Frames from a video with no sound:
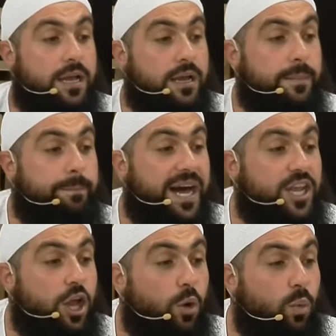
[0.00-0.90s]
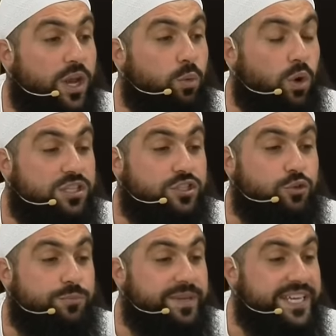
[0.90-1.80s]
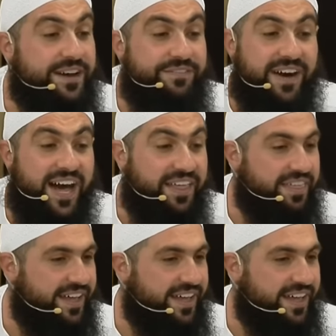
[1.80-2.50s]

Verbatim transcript: but no one wants to be a father.